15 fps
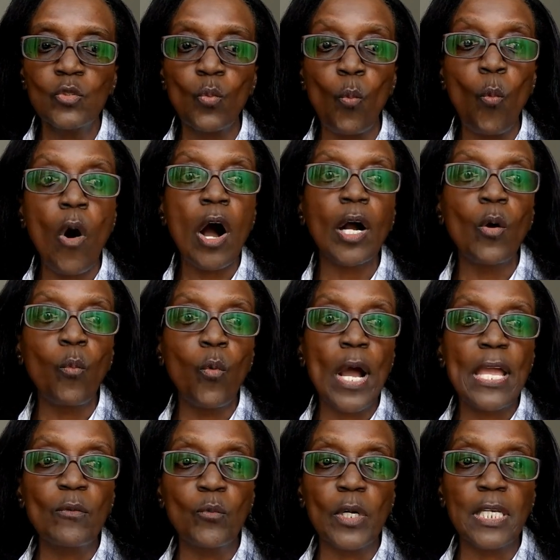walk away
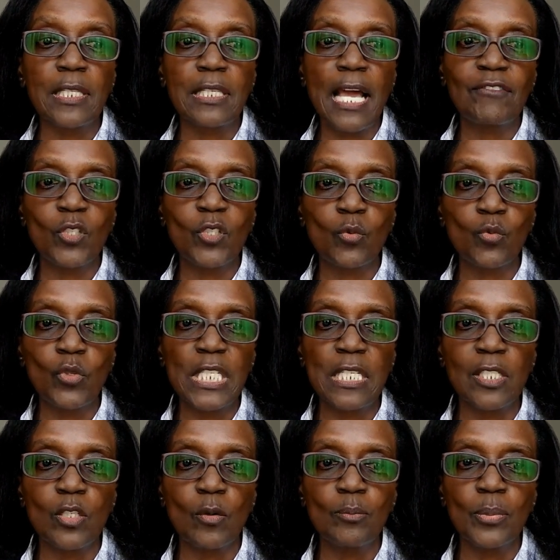with after reading
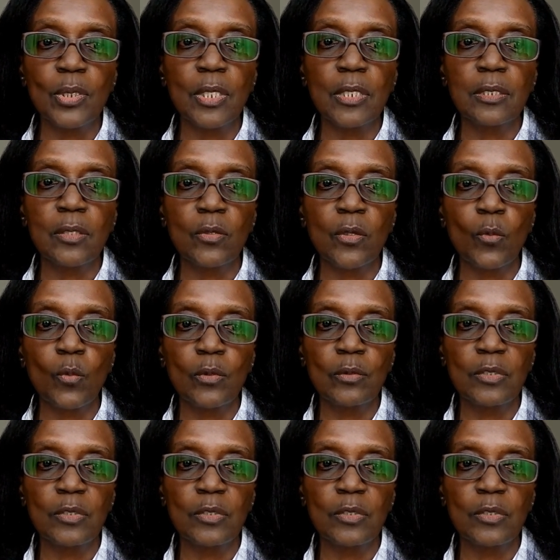your book or